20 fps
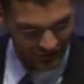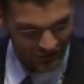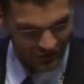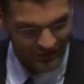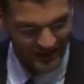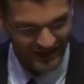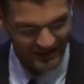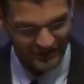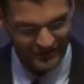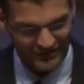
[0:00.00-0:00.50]
so
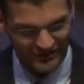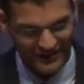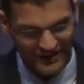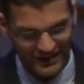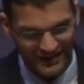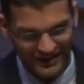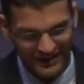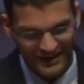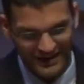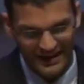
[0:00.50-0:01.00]
this
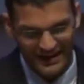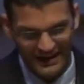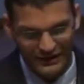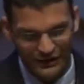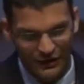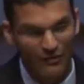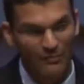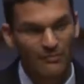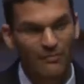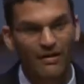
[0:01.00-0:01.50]
in
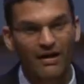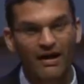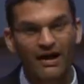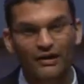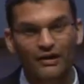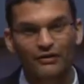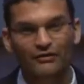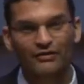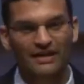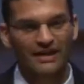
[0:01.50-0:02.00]
our
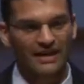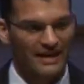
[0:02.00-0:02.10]
modern